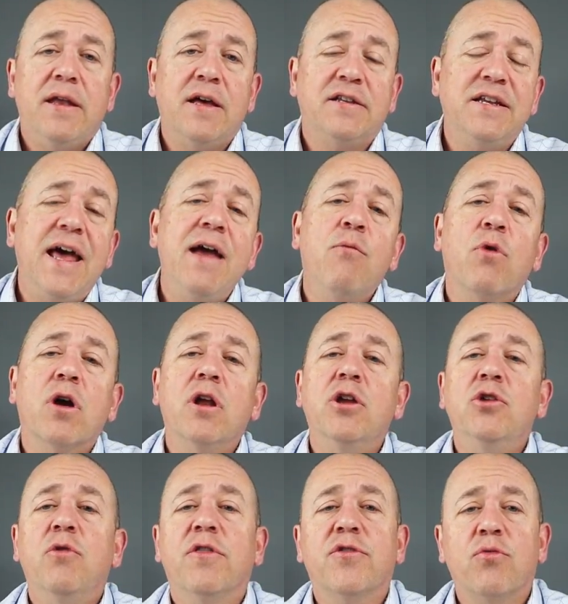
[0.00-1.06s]
Now, today we're going
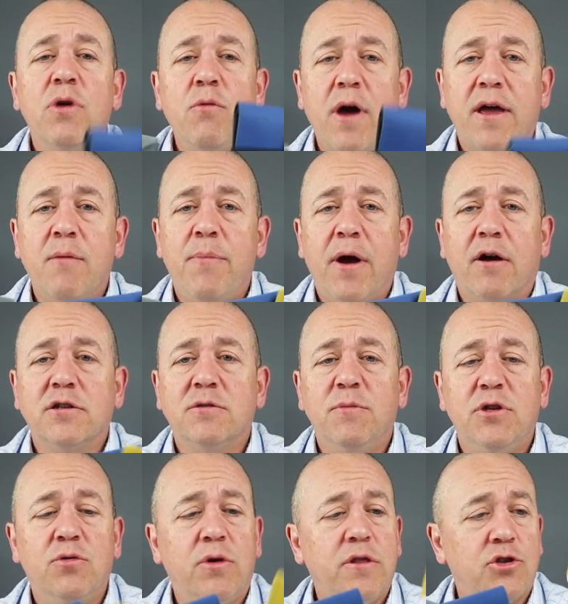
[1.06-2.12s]
to do a three-way
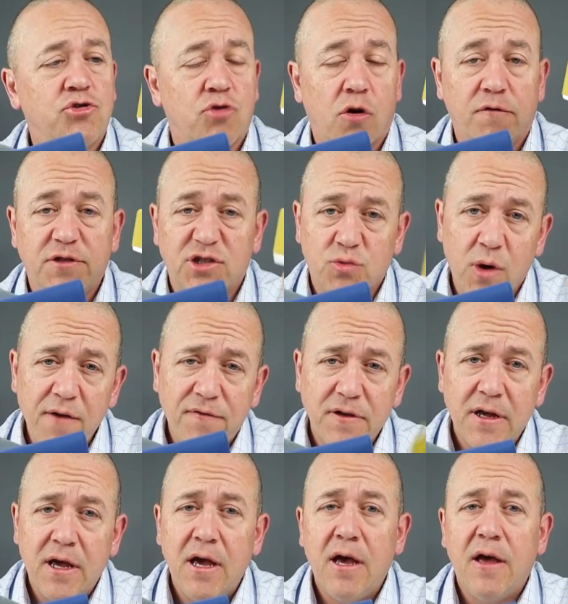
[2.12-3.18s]
comparison between the Trove Swift,